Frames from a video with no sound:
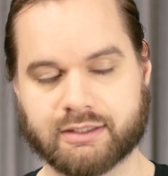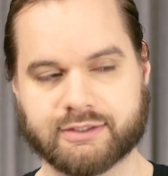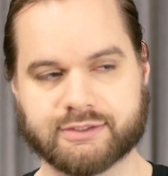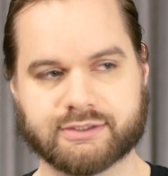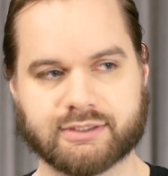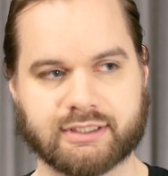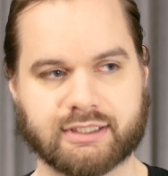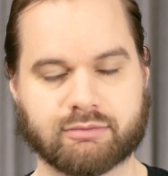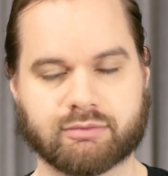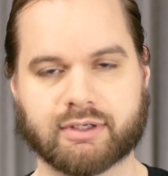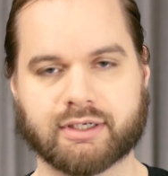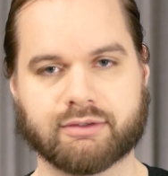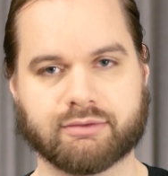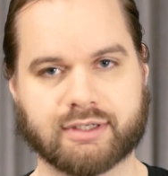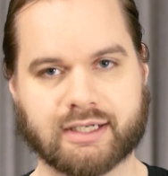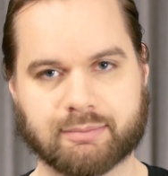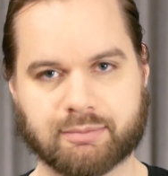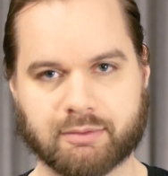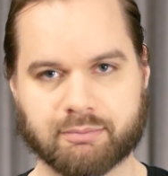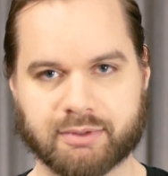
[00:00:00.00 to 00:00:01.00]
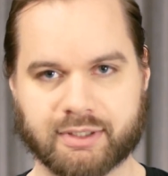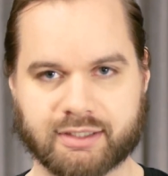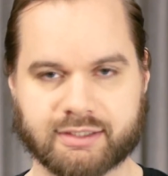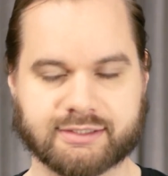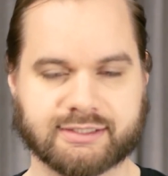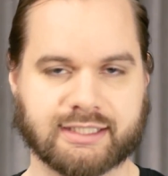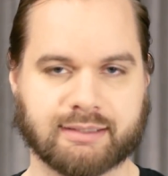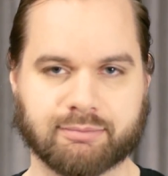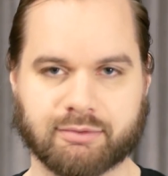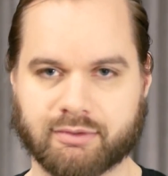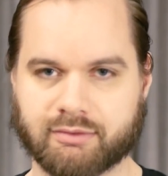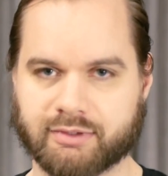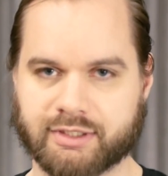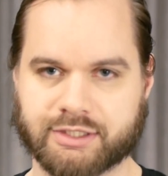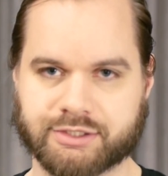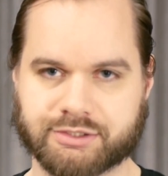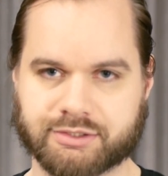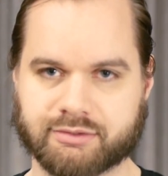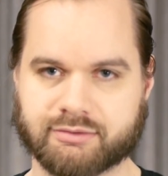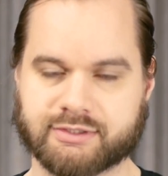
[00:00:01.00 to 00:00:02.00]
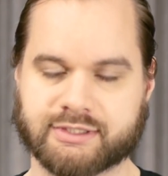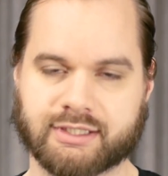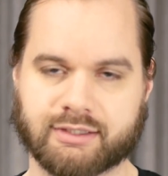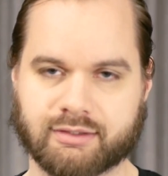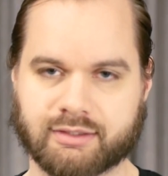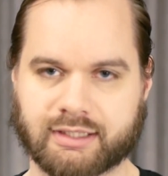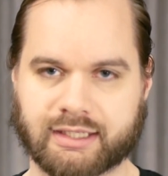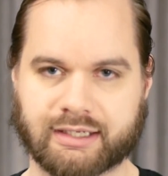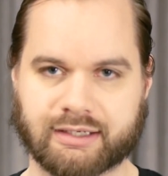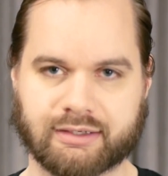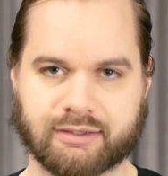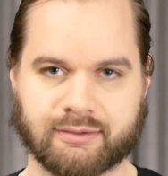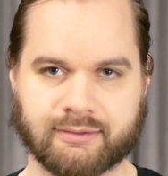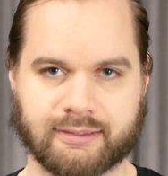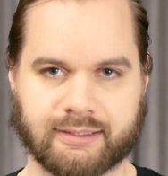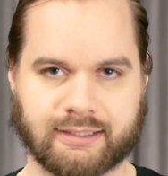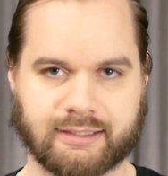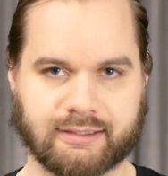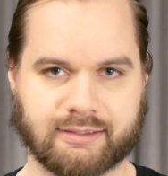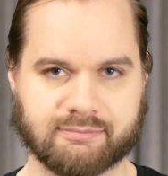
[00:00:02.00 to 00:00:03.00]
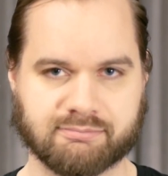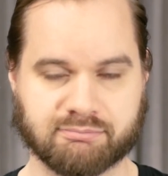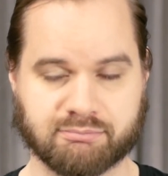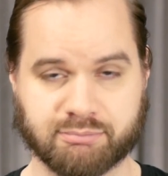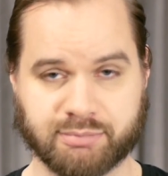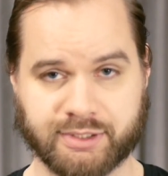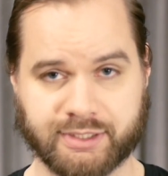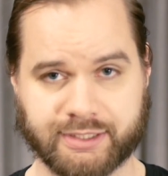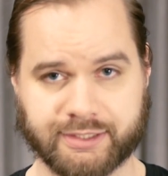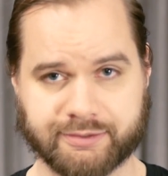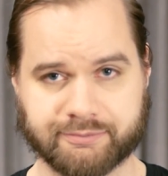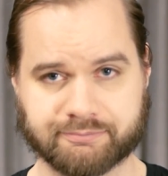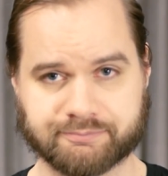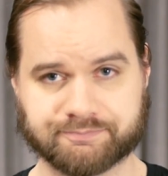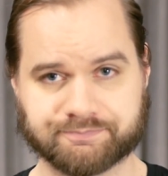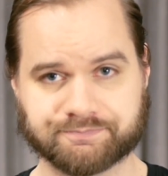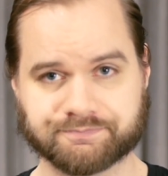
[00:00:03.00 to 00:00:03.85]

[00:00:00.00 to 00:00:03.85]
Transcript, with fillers: So I did run into a couple bugs, a couple issues here and there, but